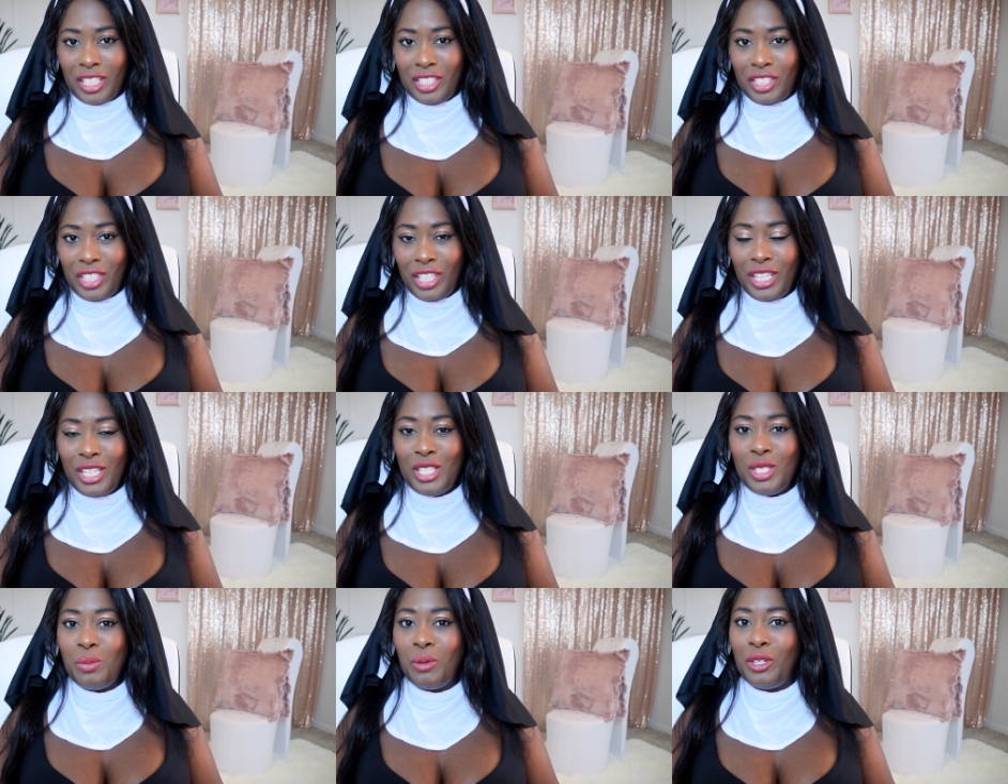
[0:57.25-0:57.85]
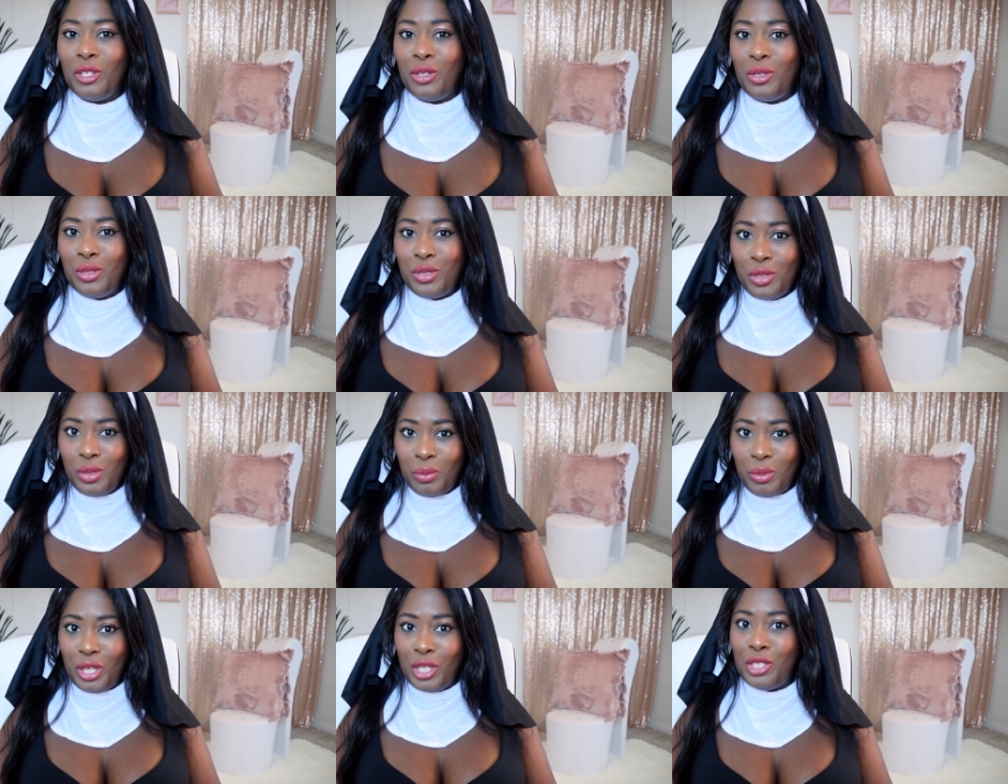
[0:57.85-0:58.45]
Cheese, but used to
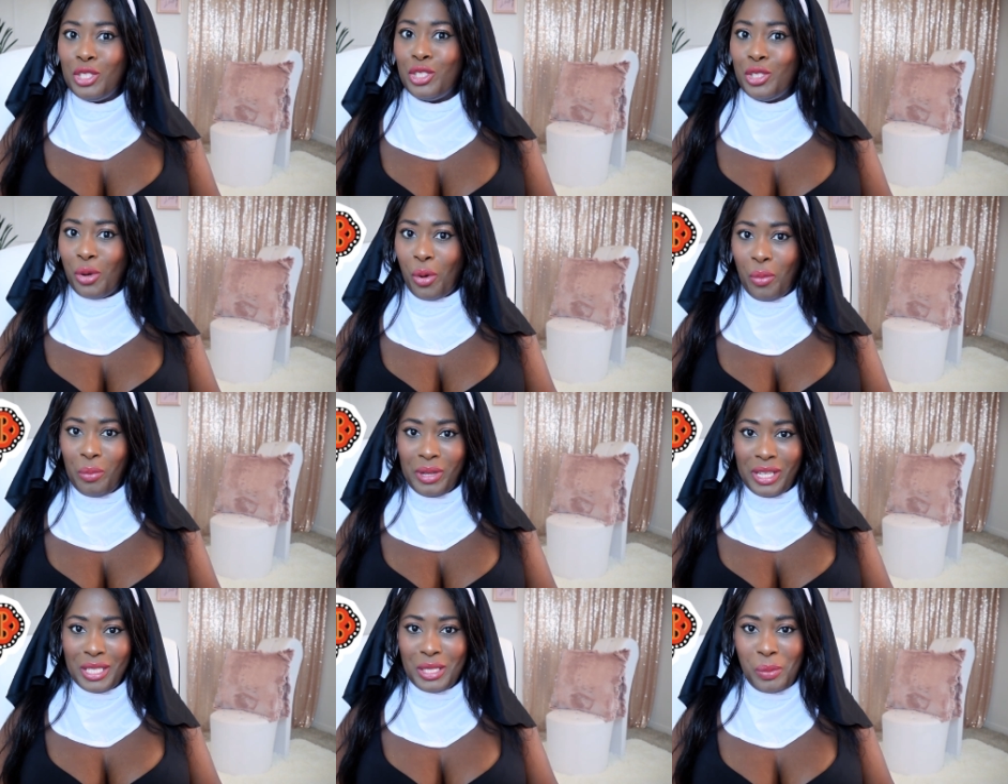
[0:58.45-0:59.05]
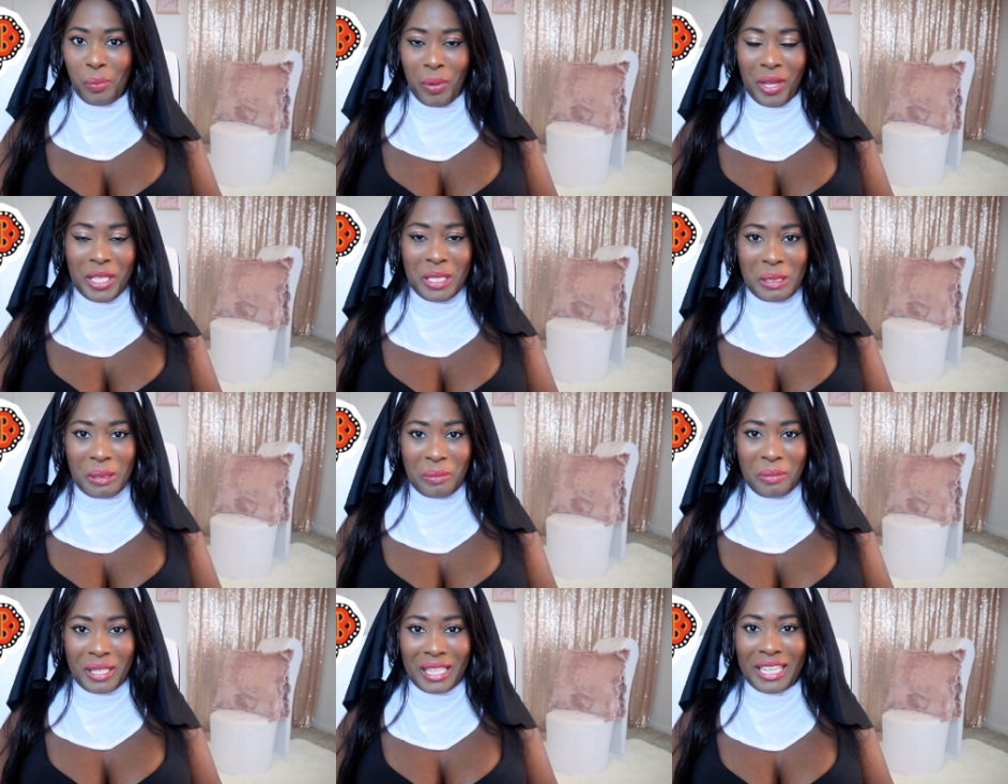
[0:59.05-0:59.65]
be Showbiz
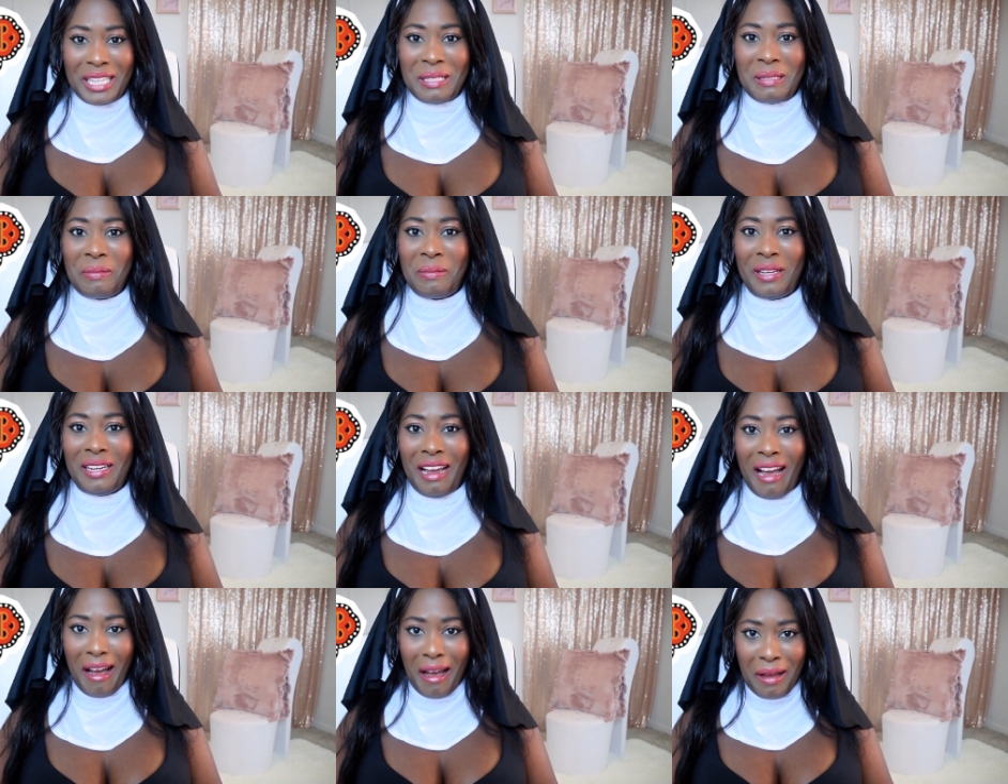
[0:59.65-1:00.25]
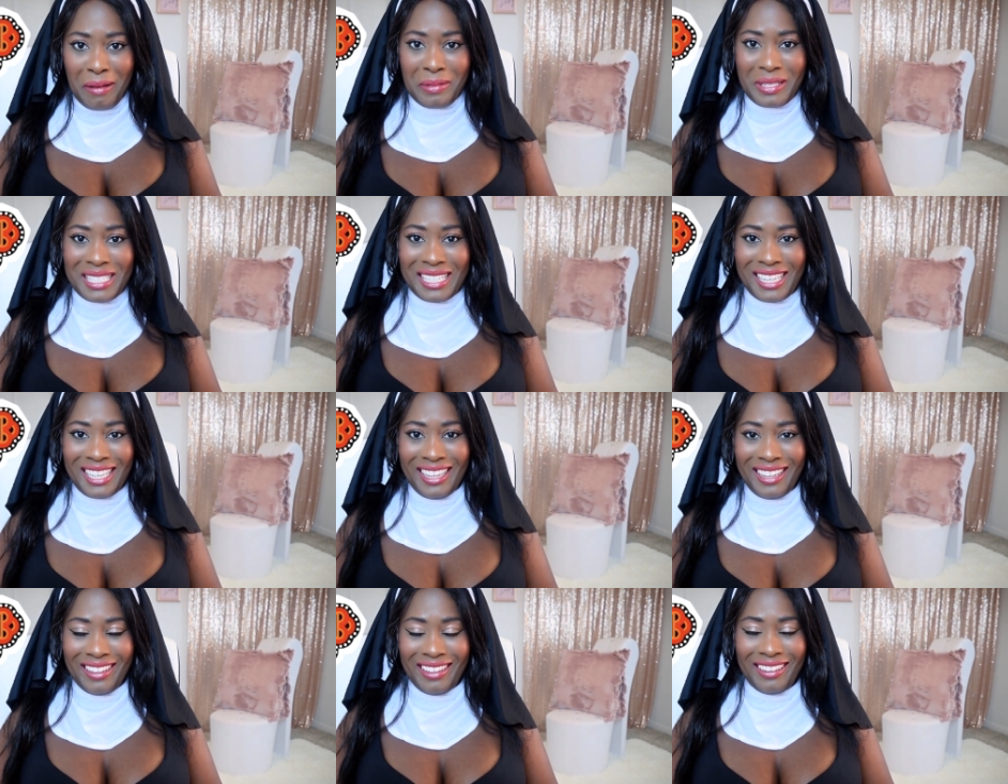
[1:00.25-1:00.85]
Pizza Place when I was a
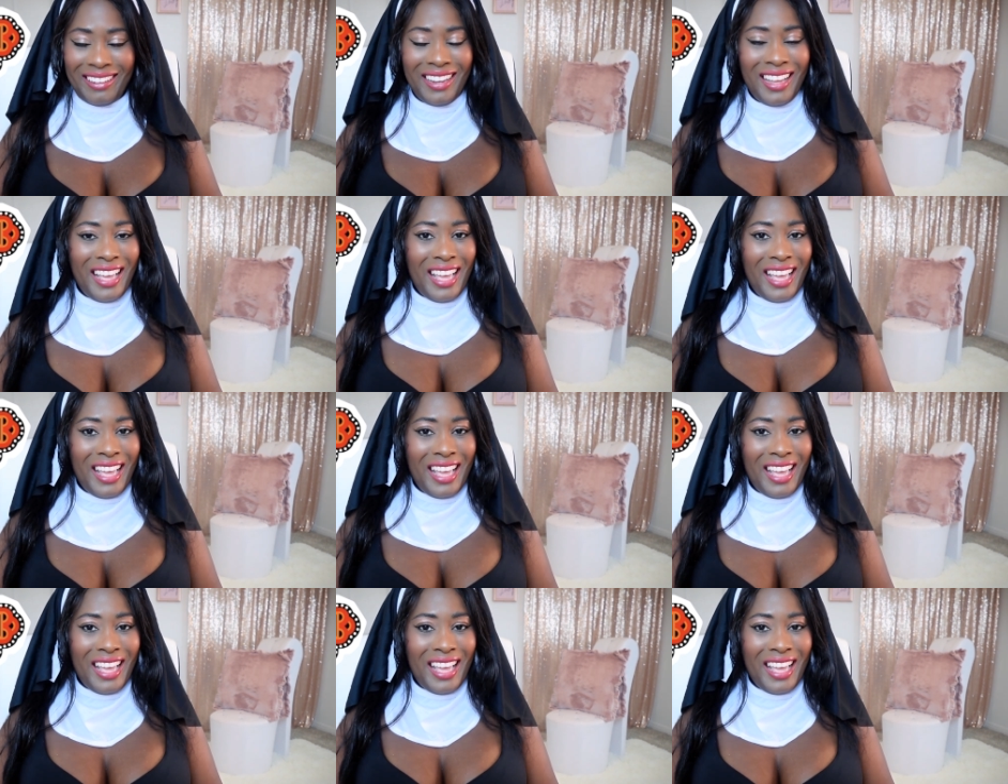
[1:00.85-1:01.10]
kid.